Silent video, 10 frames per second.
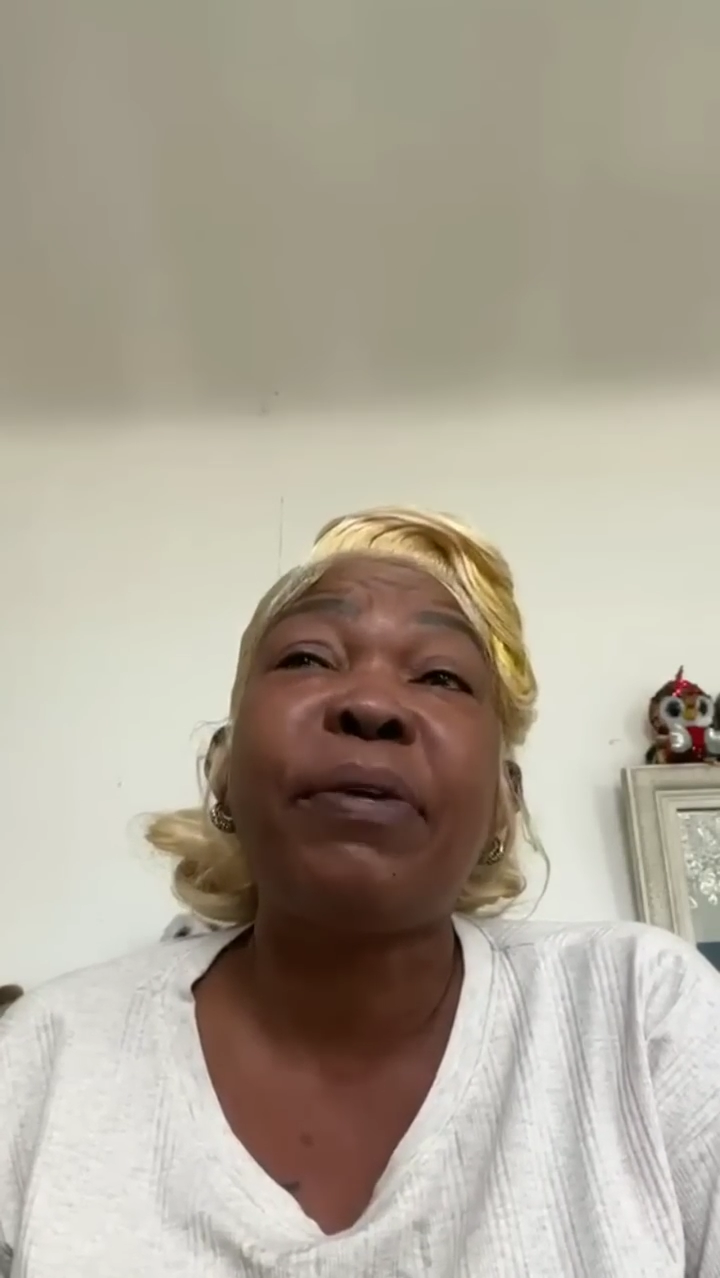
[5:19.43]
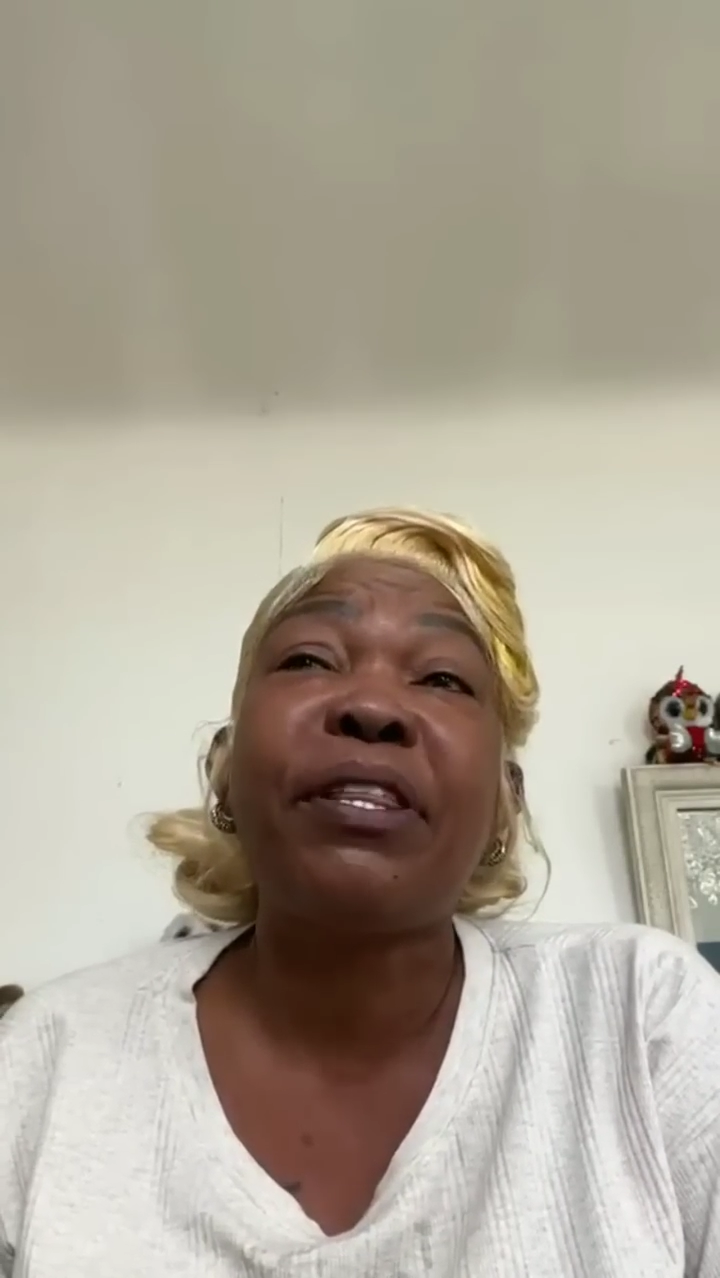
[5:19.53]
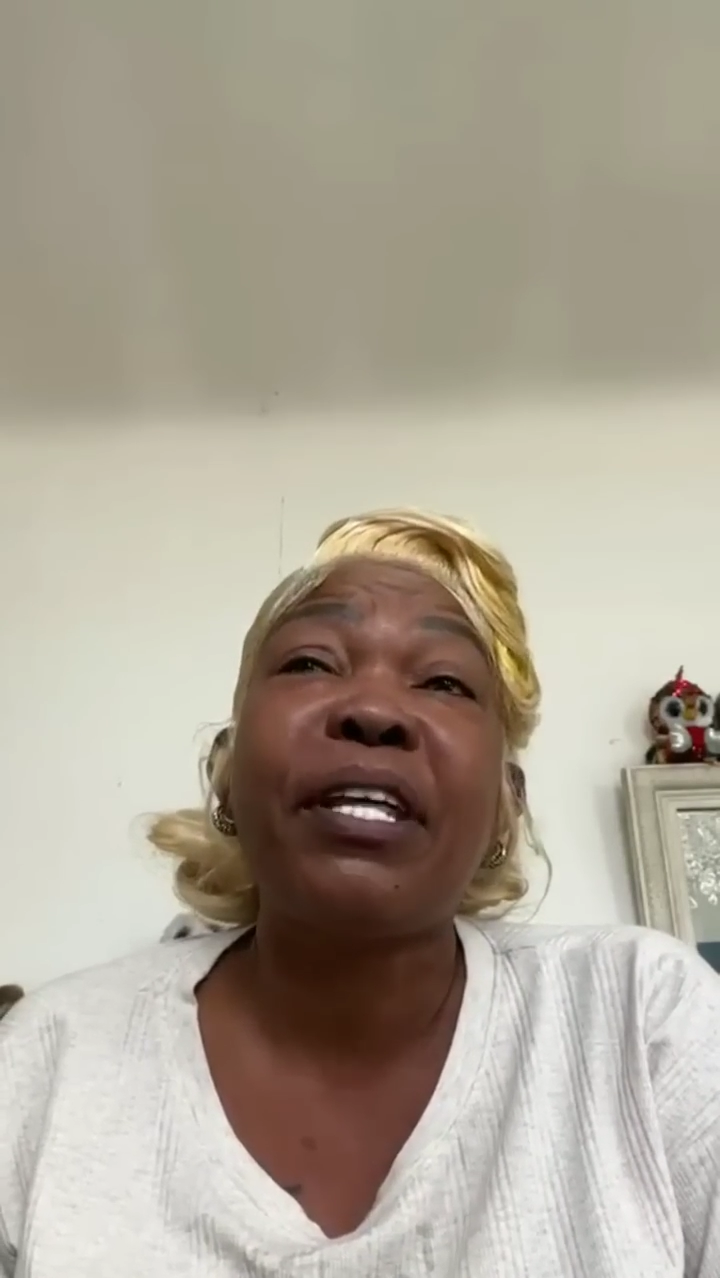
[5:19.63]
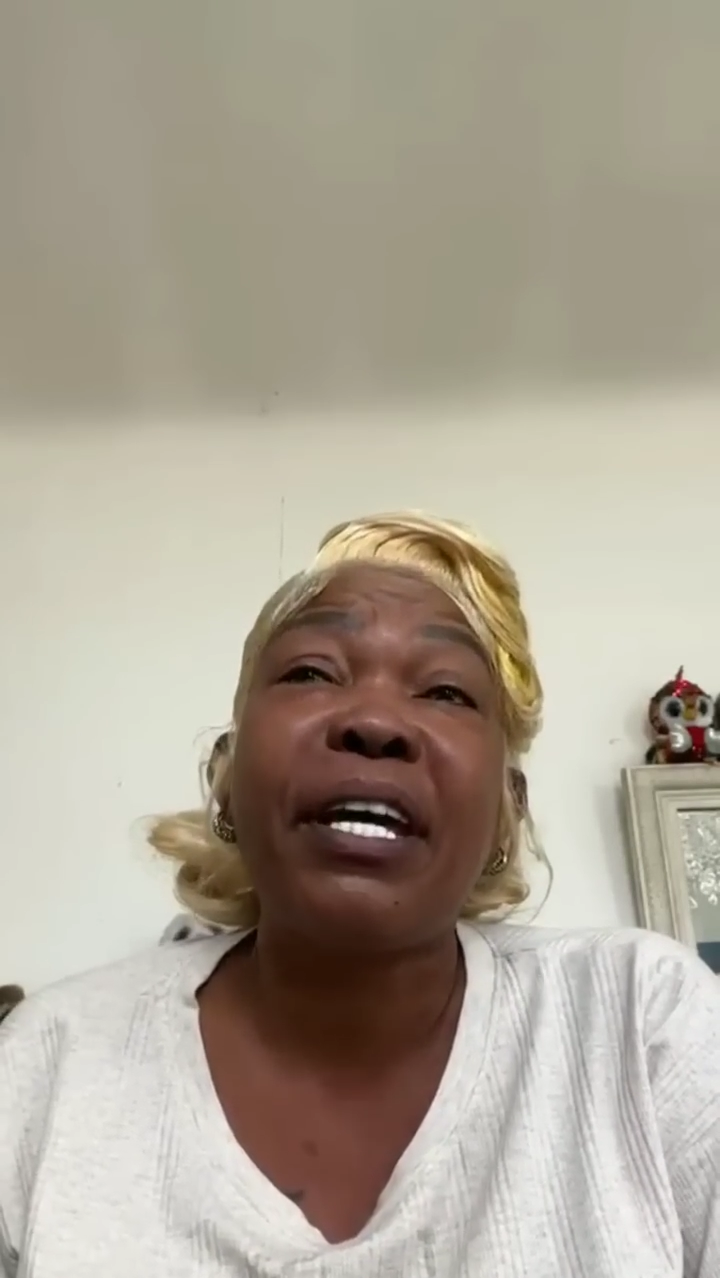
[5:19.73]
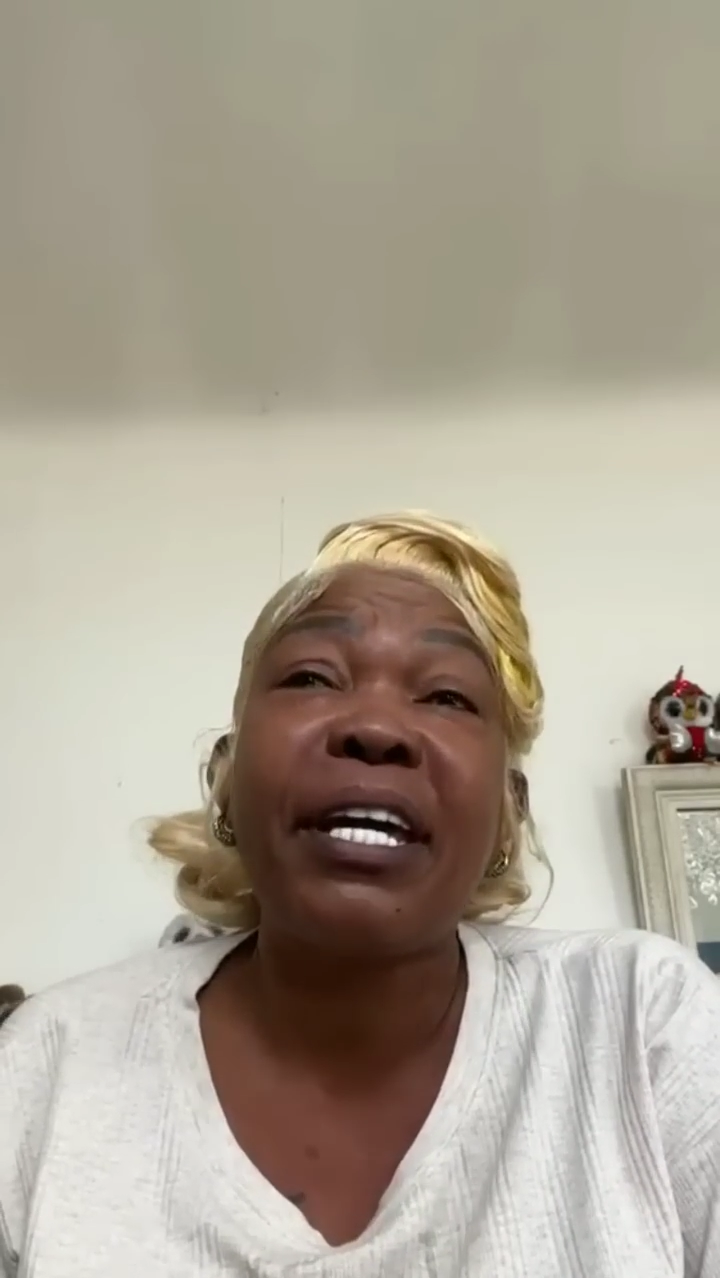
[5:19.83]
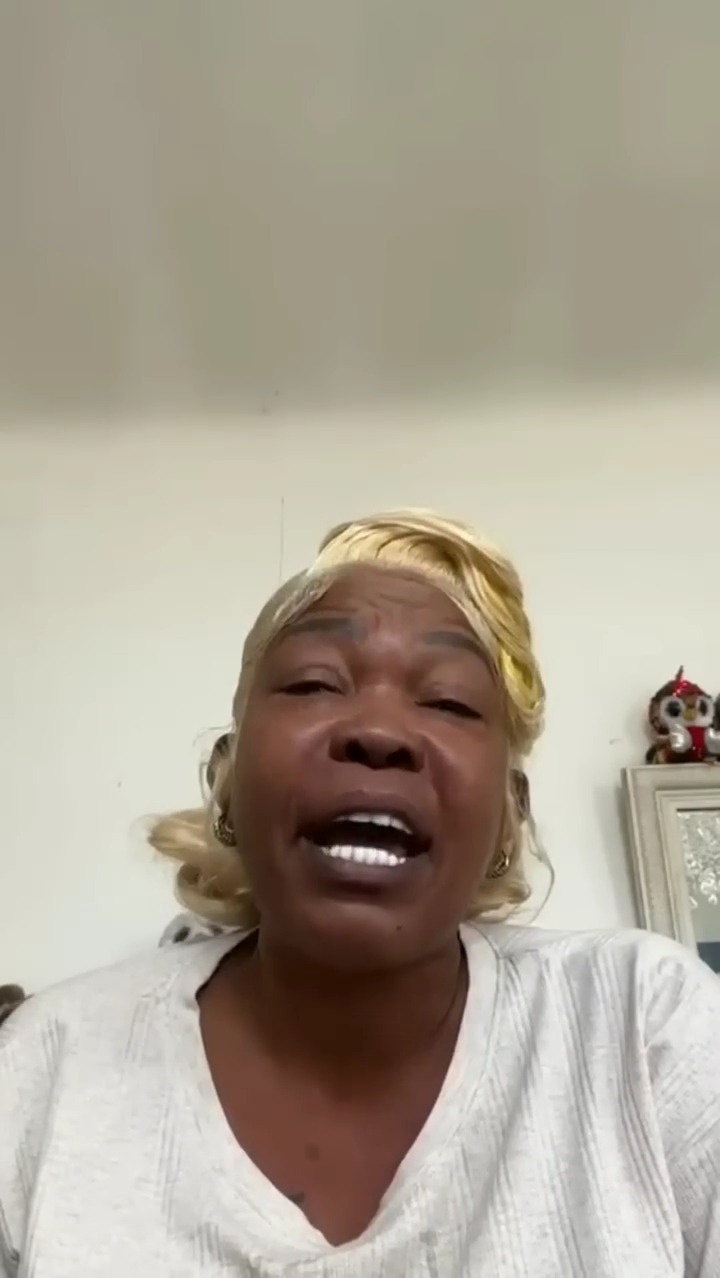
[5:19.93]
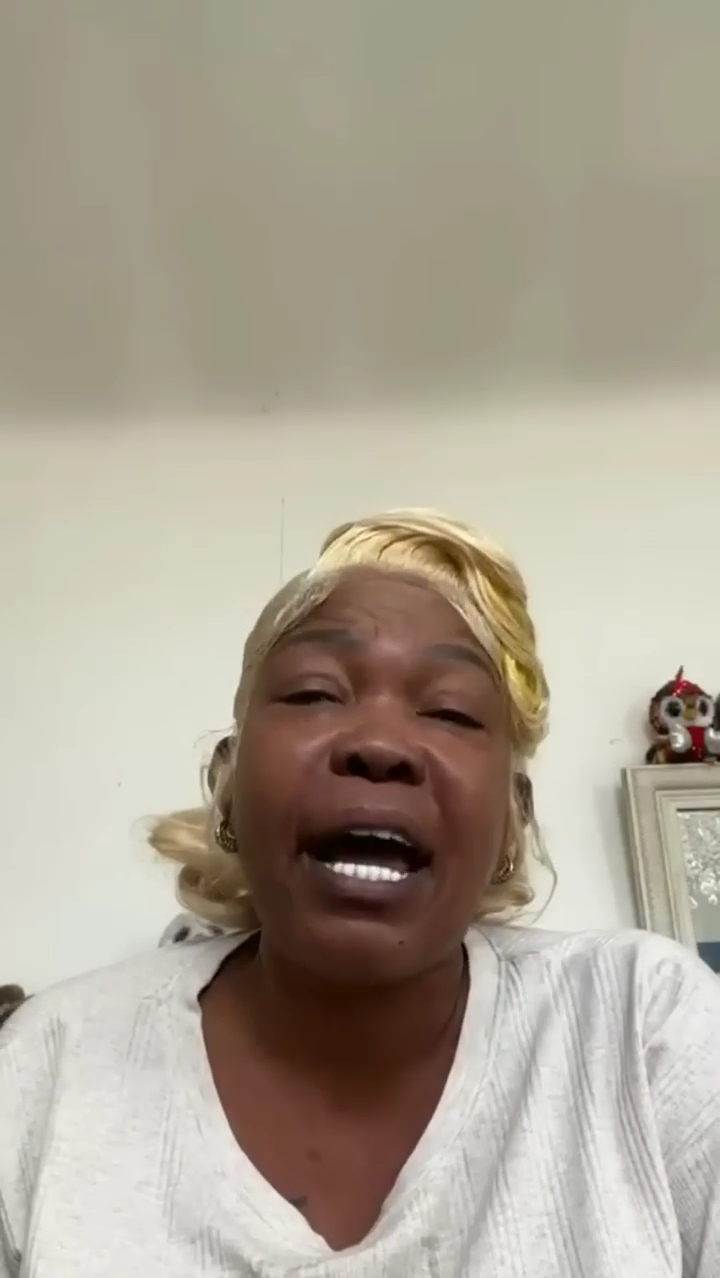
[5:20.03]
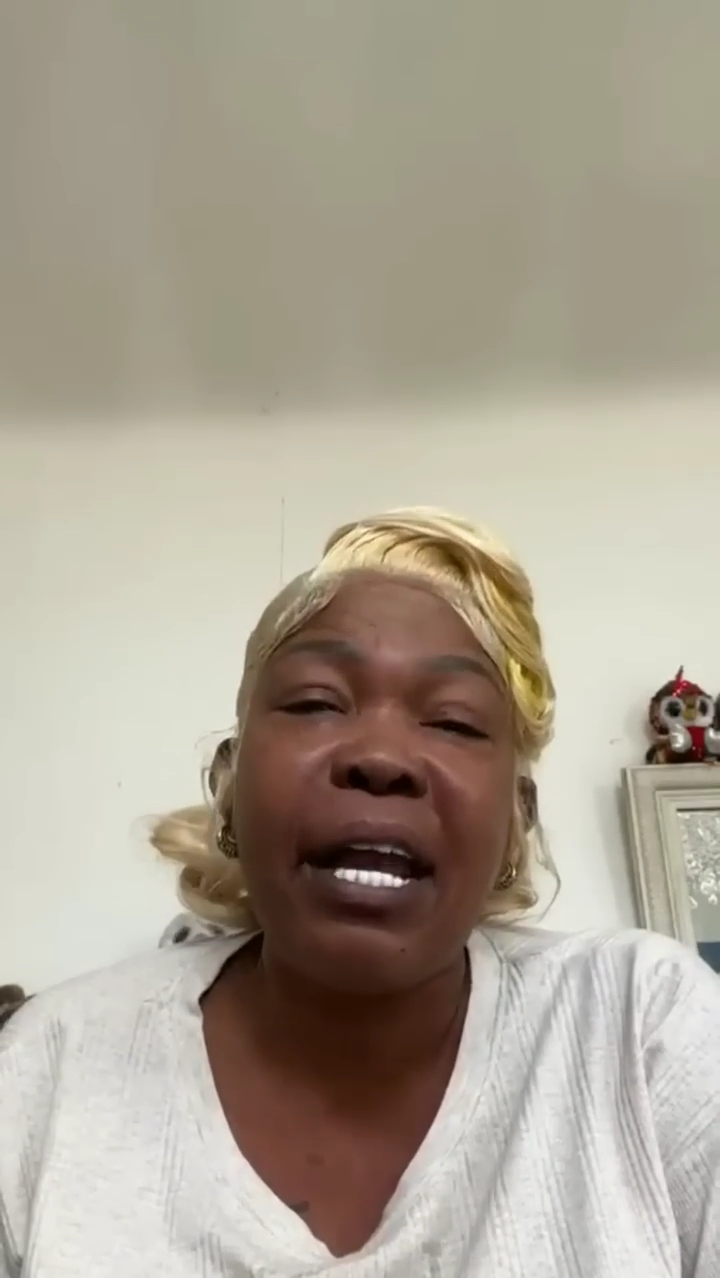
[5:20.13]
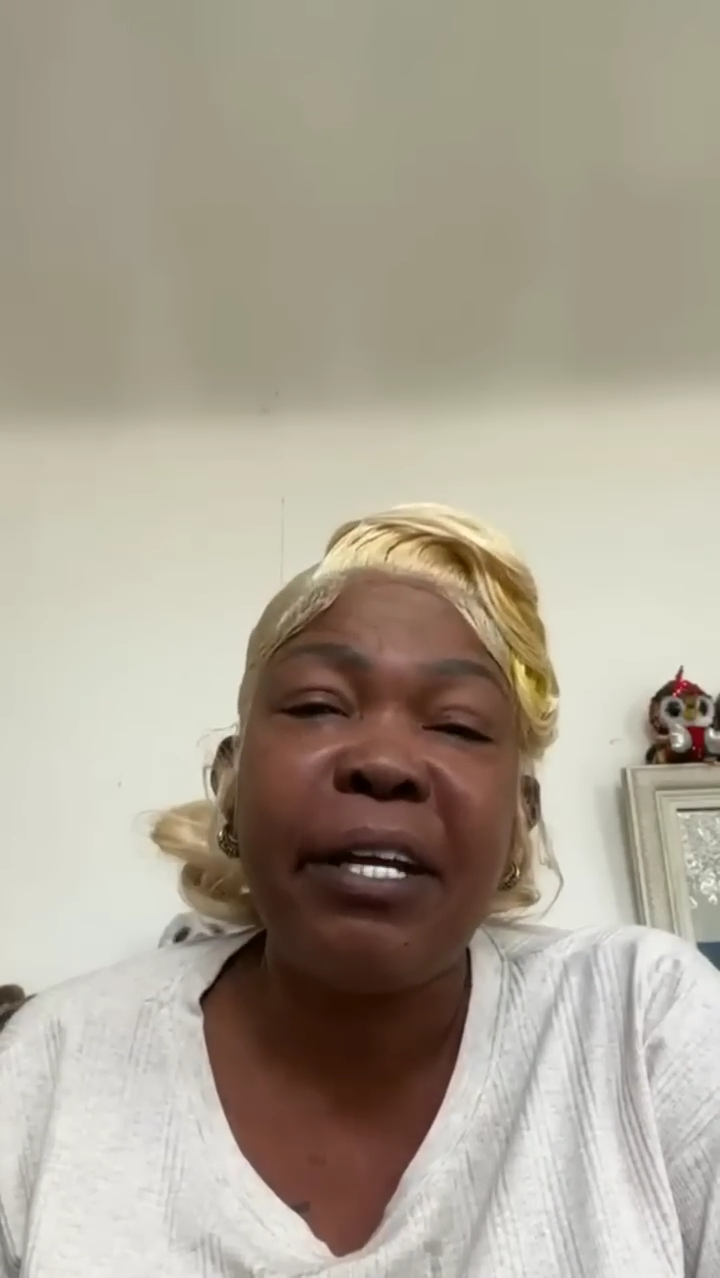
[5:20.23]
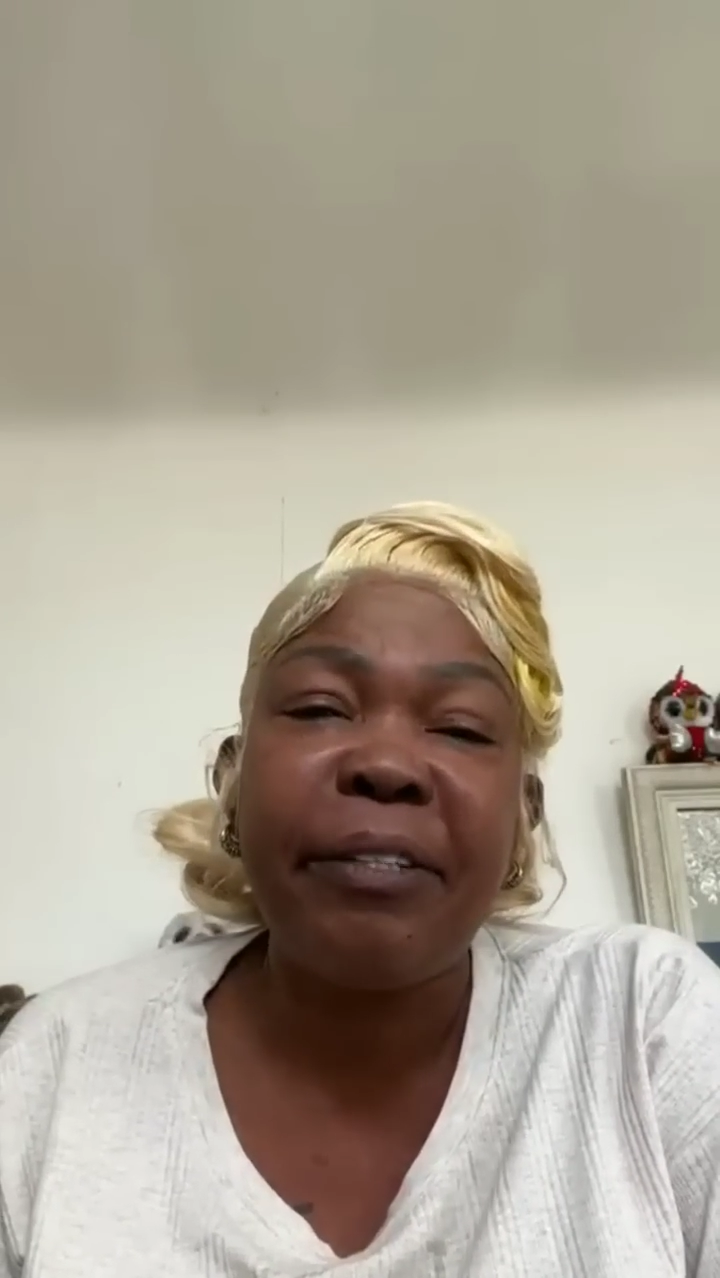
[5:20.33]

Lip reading: I say, girl,